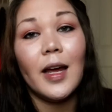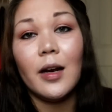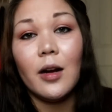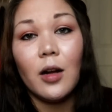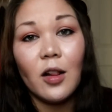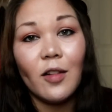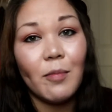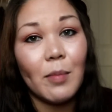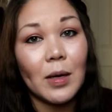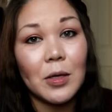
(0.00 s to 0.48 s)
and
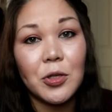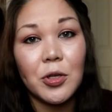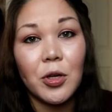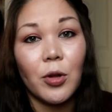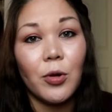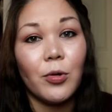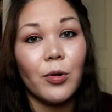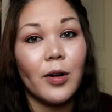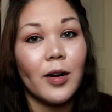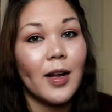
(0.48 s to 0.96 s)
all of my
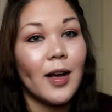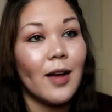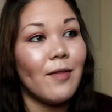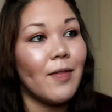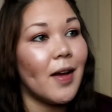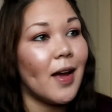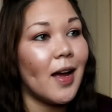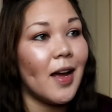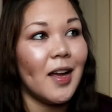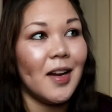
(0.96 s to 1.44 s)
children
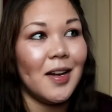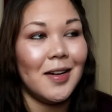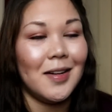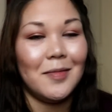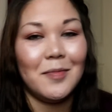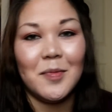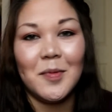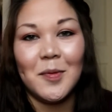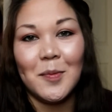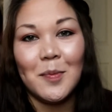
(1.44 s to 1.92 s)
have had
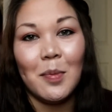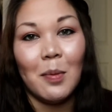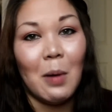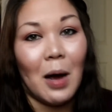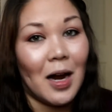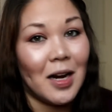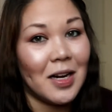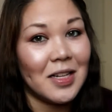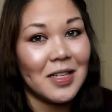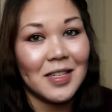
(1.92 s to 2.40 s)

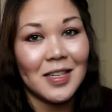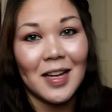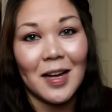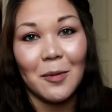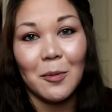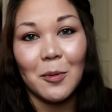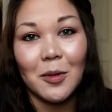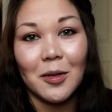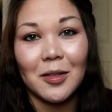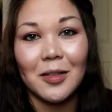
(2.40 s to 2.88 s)
bodies
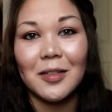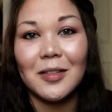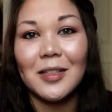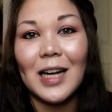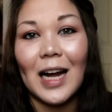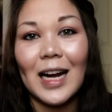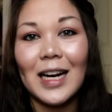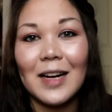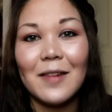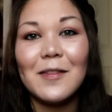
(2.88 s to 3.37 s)
that were
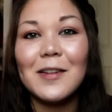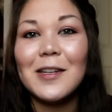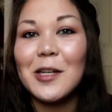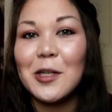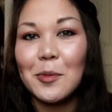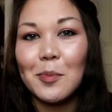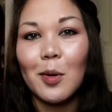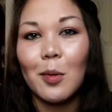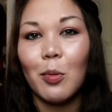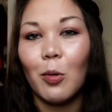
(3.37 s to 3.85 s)
kind of
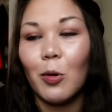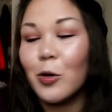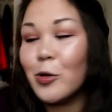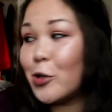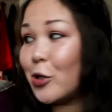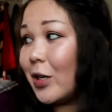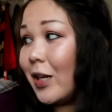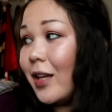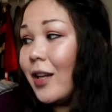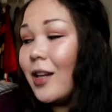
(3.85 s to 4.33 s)

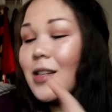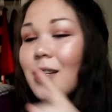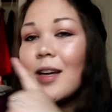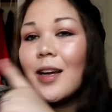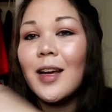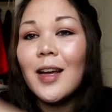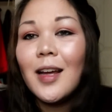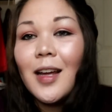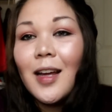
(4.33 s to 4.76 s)
disproportionate.